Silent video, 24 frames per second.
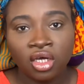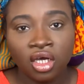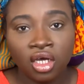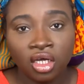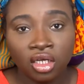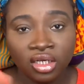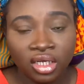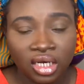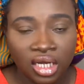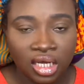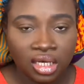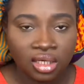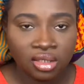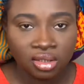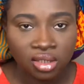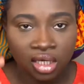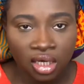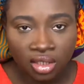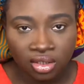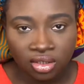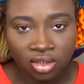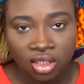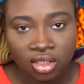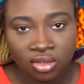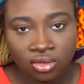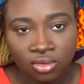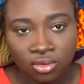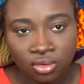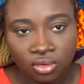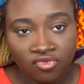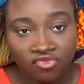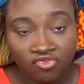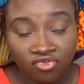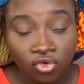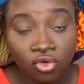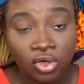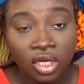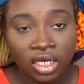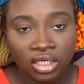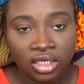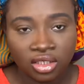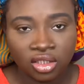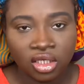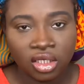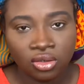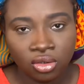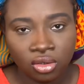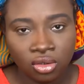a nice eyeshadow, full
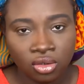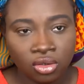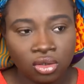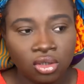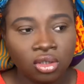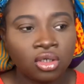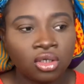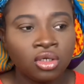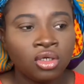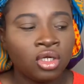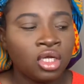eyeshadow look,